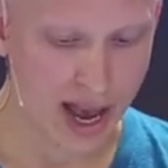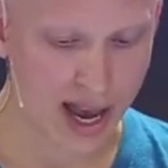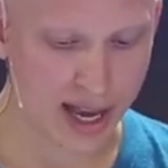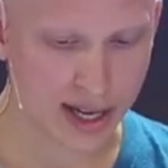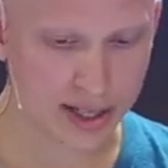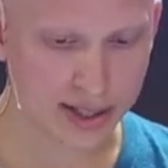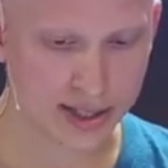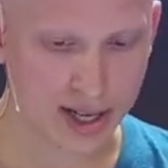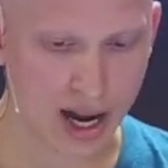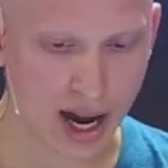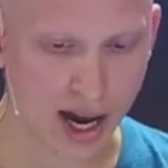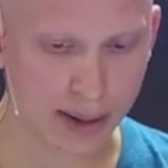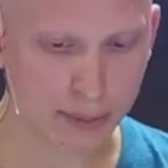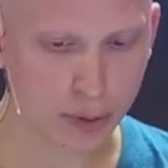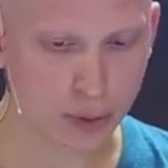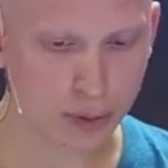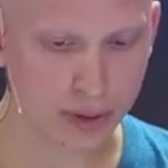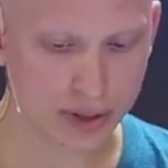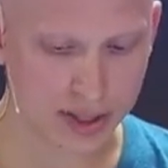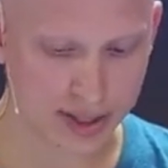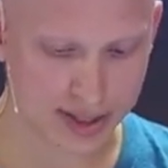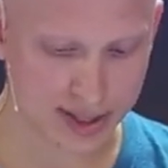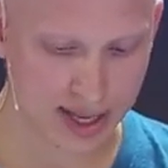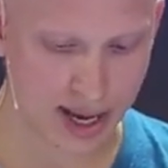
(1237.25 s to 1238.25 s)
And I'm
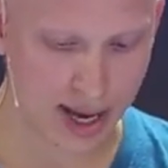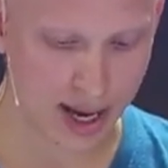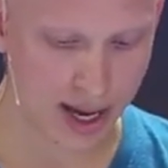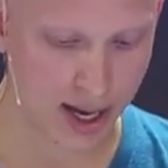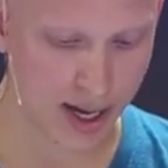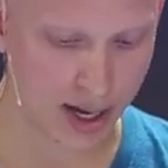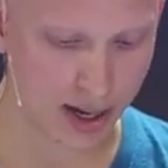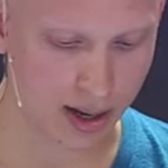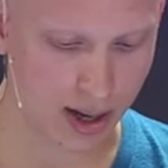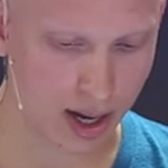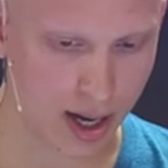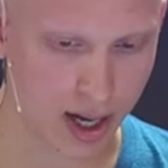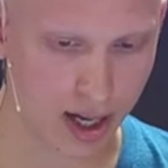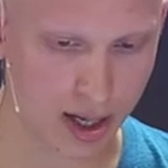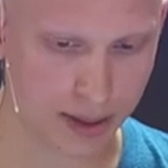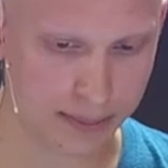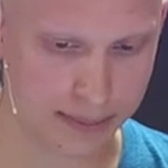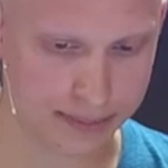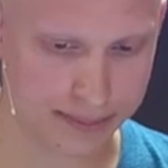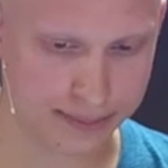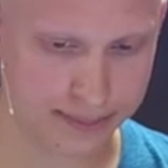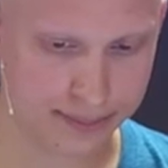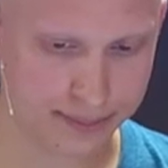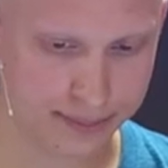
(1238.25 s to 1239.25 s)
going to say,
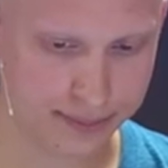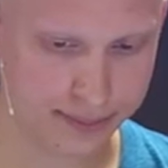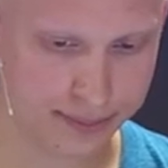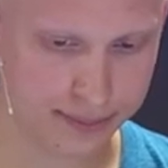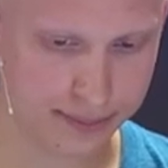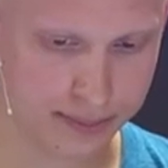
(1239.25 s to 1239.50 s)
so